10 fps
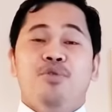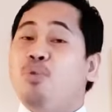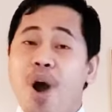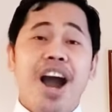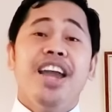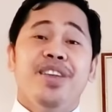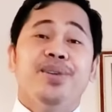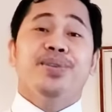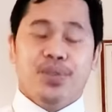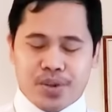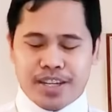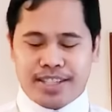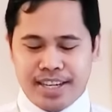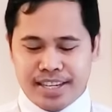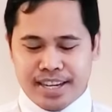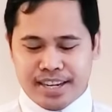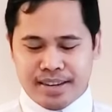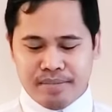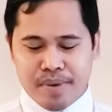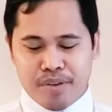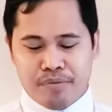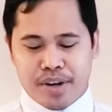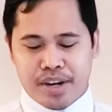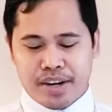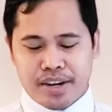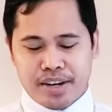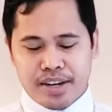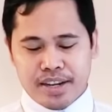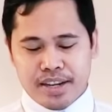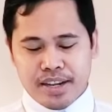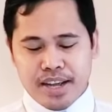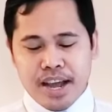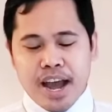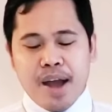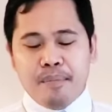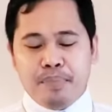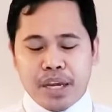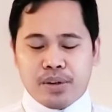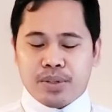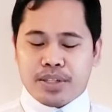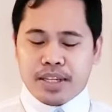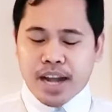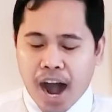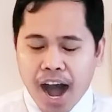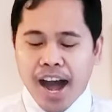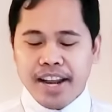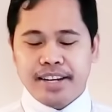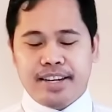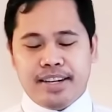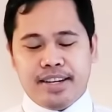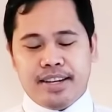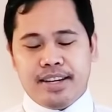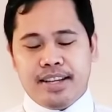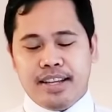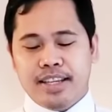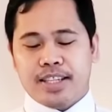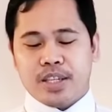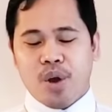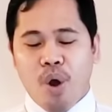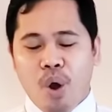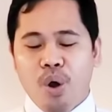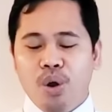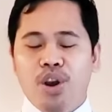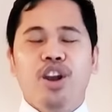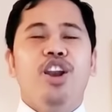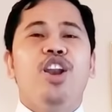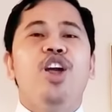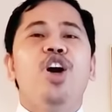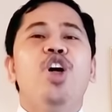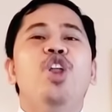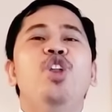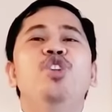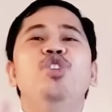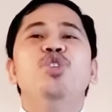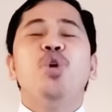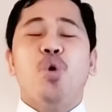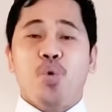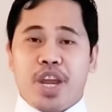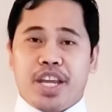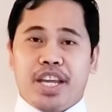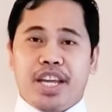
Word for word: Why you should trust in God, my friend? Because God is all knowing.